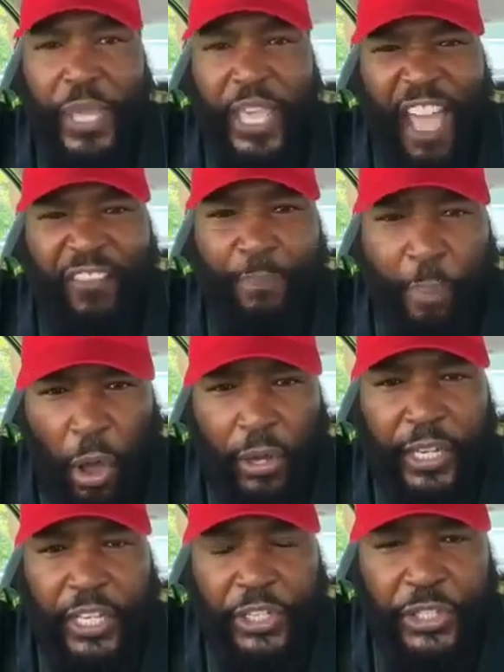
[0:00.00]
We have
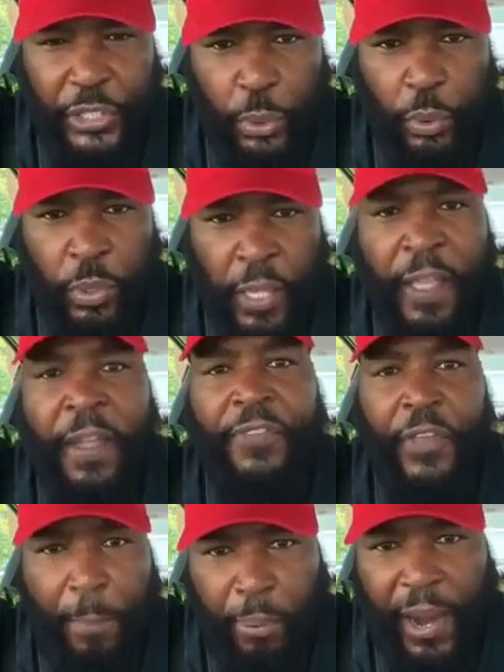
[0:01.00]
bought into
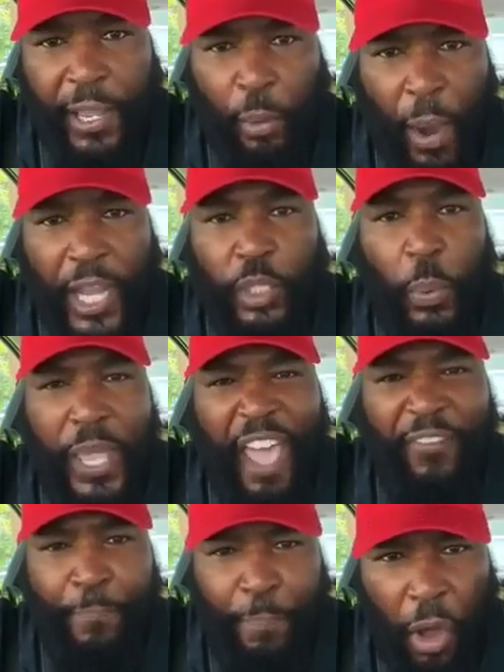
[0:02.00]
the brainwash.
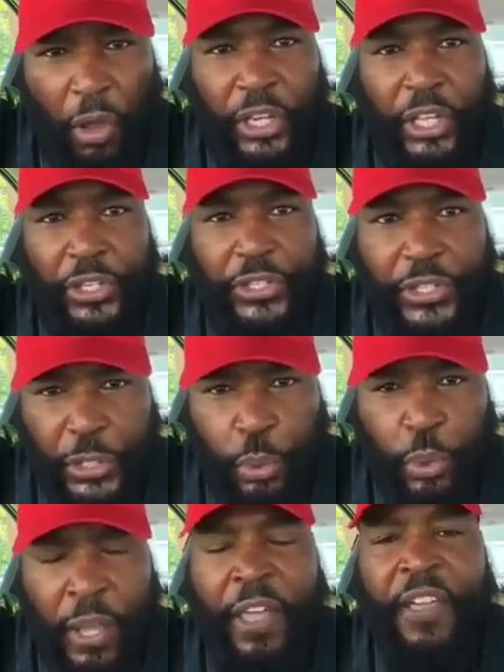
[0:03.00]
We have bought
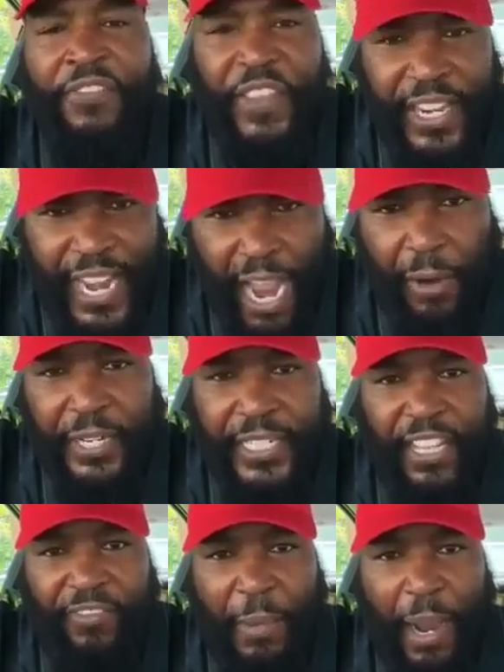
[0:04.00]
into the
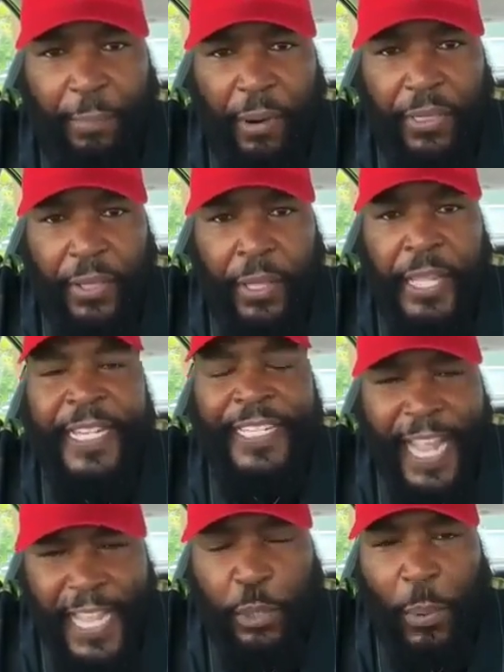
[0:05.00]
narrative, my brother.
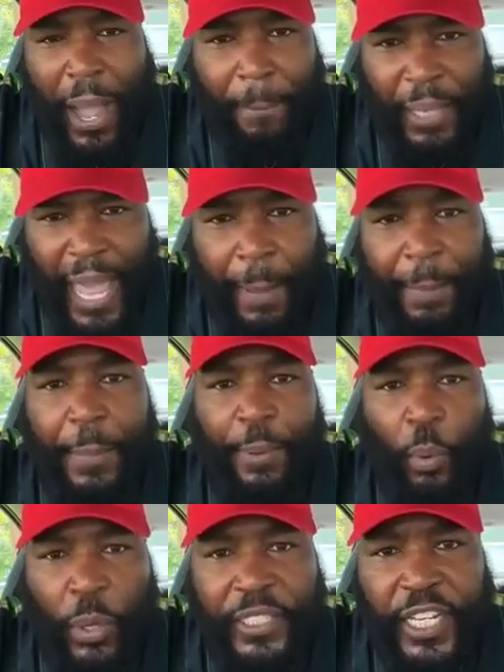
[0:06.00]
That's why black
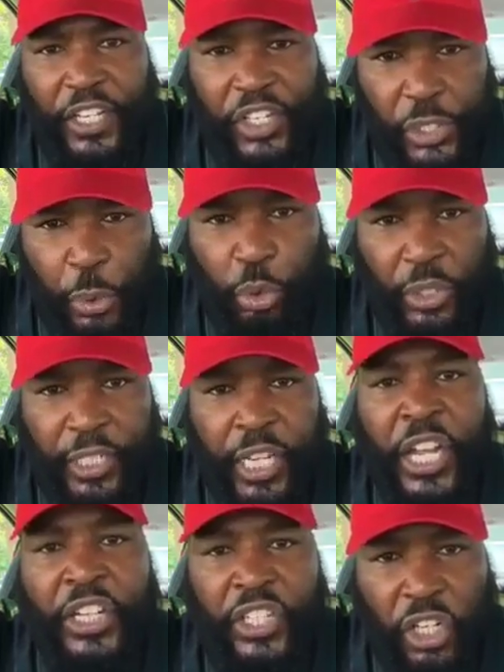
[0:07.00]
people want their children
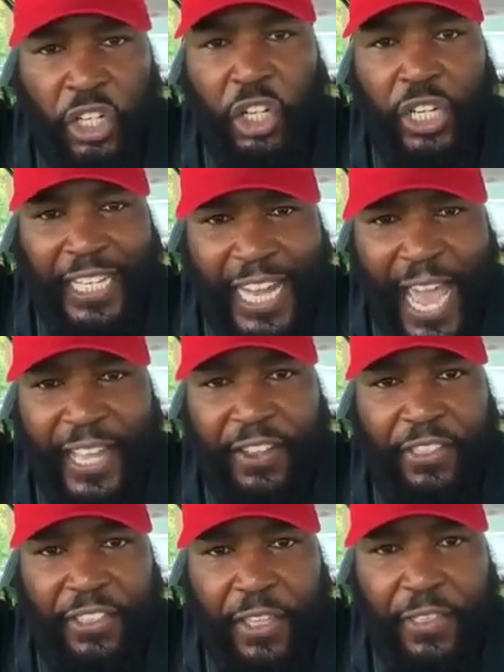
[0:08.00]
to look
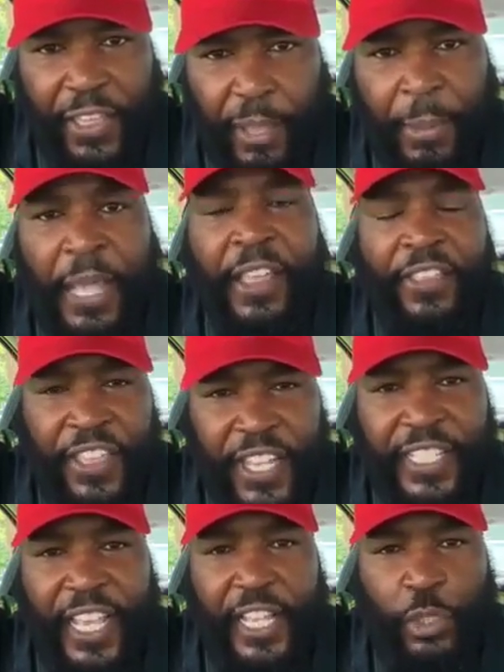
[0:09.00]
lighter than them.
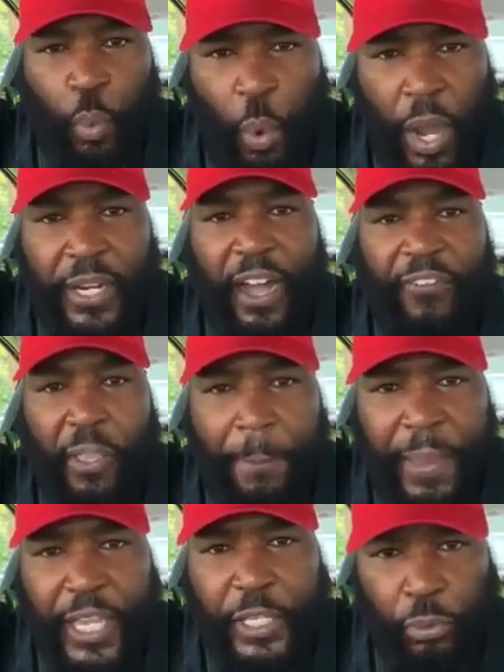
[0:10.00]
This is one of the
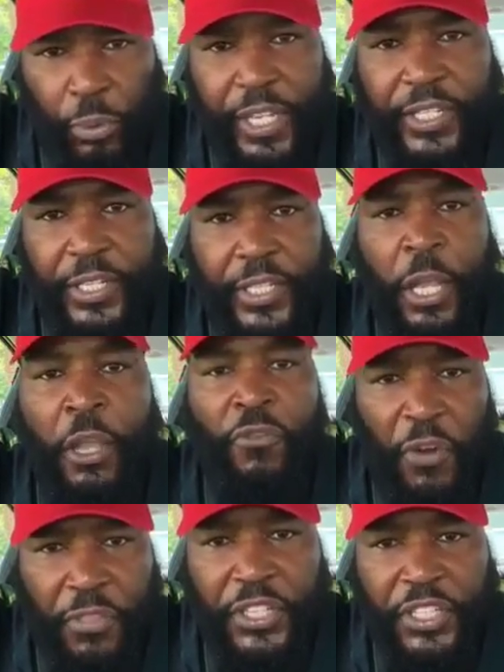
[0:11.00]
biggest reasons
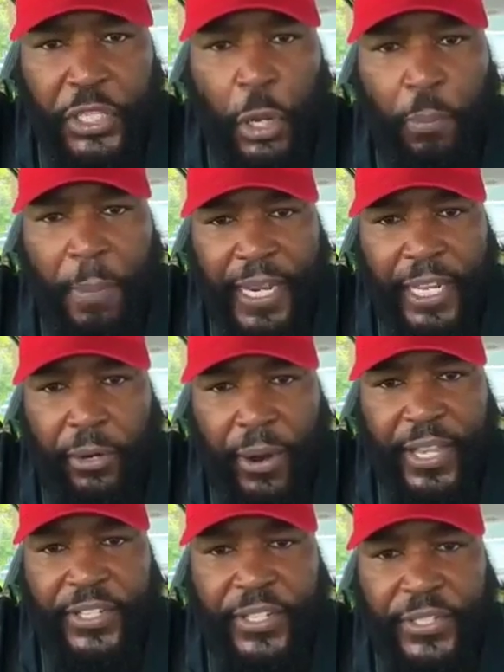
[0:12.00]
for the snow bunny
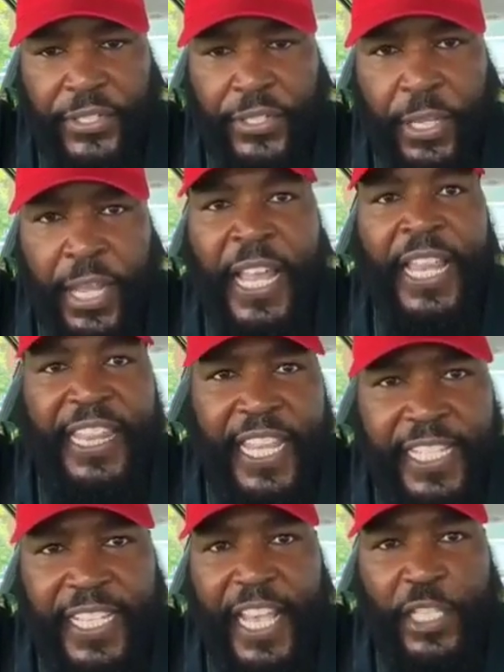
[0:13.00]
crisis.
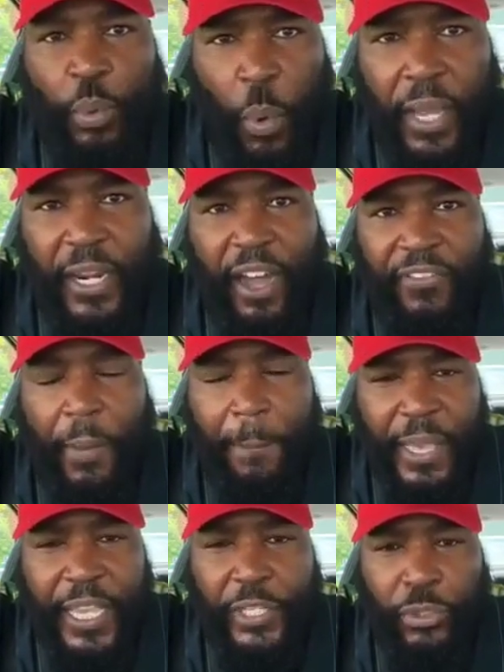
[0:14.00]
This is one of the
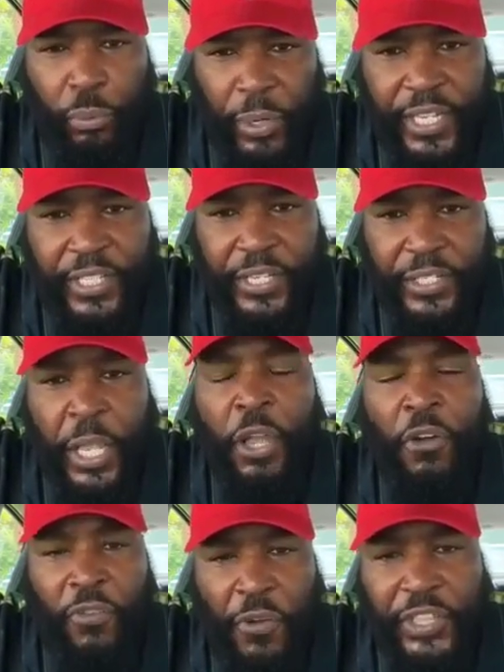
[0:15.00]
biggest reasons
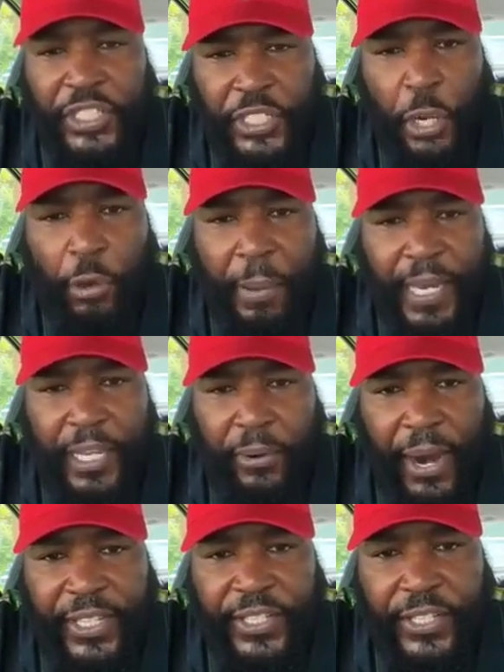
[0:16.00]
for the snow bunny
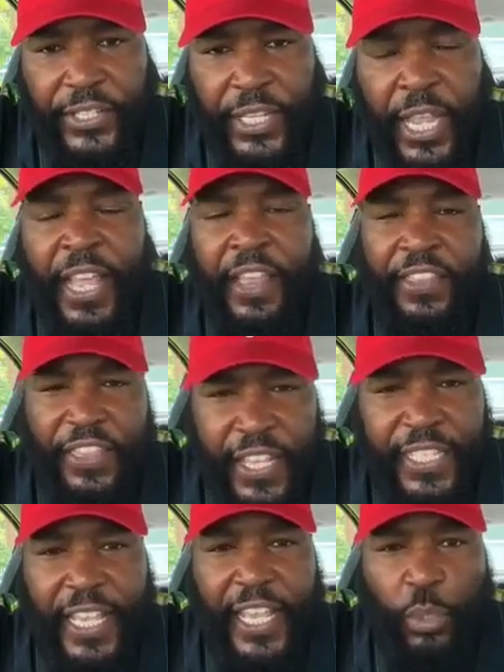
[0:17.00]
crisis.
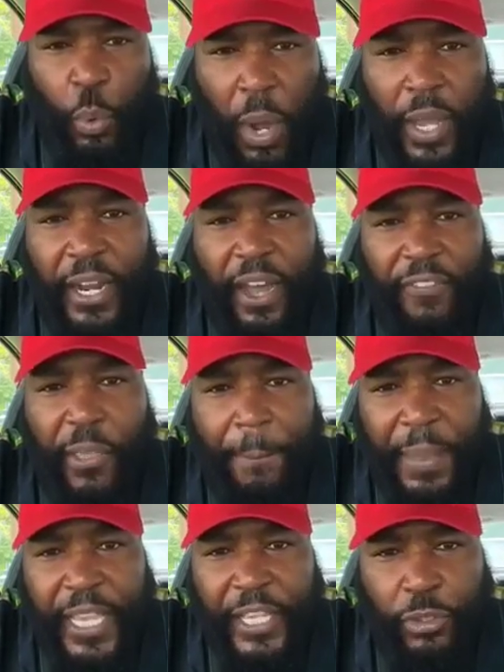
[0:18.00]
This is one of the
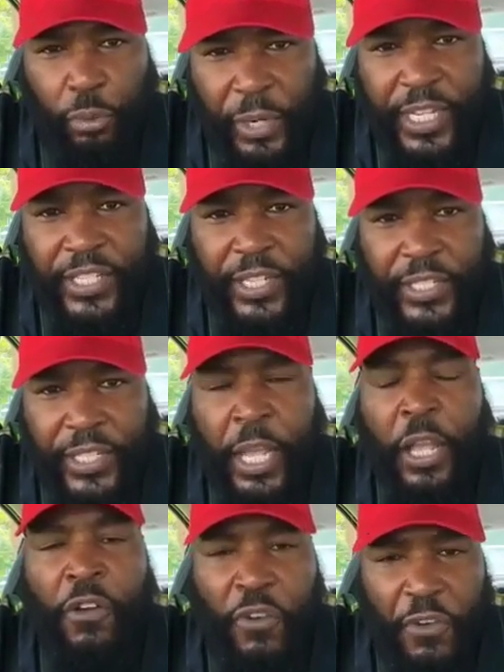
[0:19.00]
biggest reasons
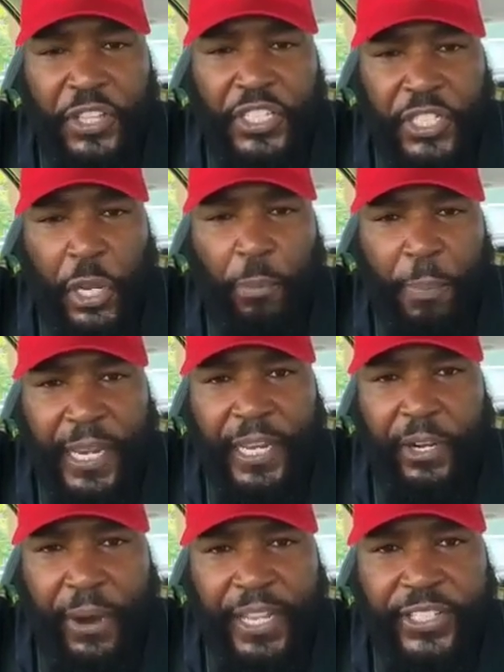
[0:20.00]
for the snow
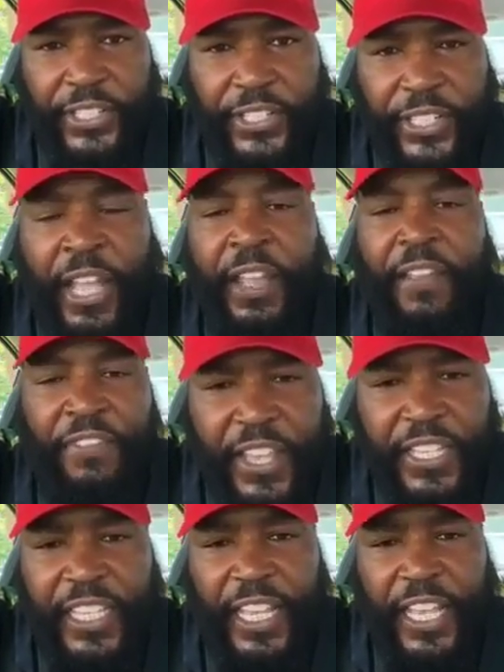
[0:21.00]
bunny crisis.
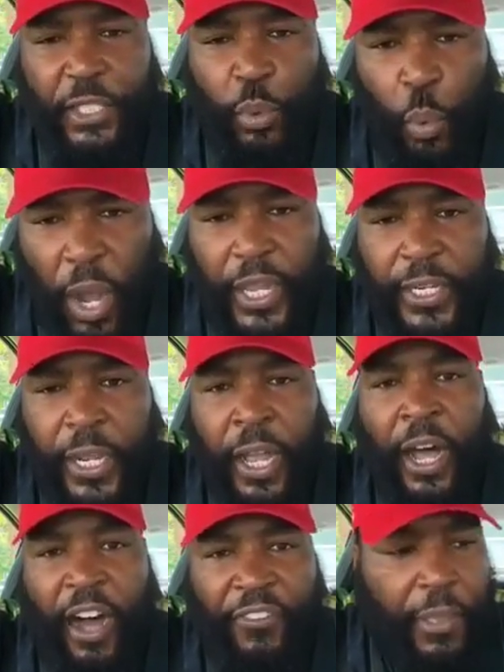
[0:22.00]
This is one
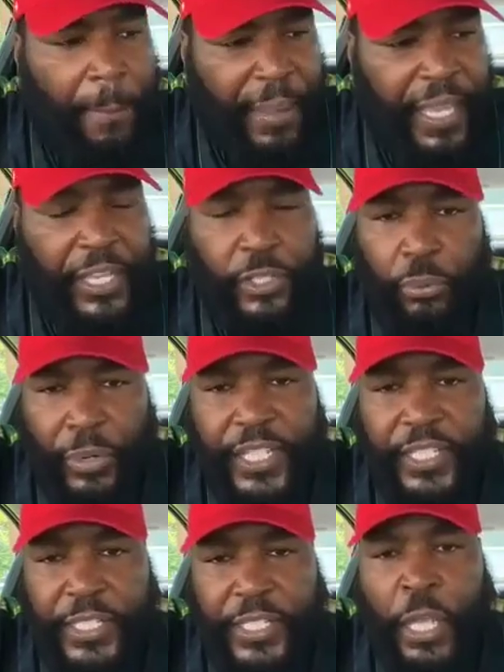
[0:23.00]
of the biggest
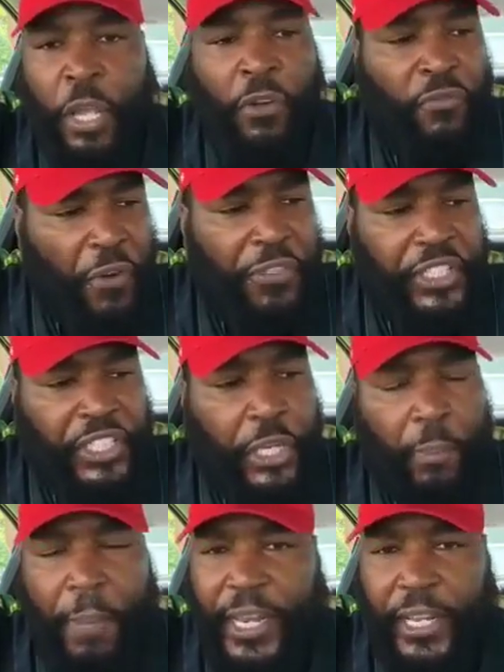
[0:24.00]
reasons for the
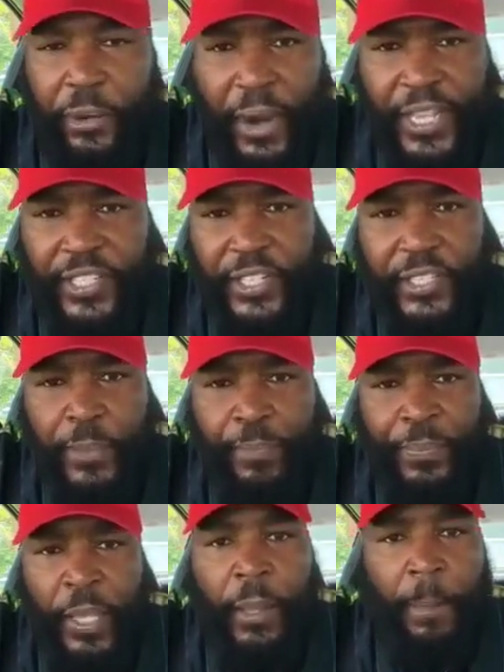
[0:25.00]
snow bunny crisis.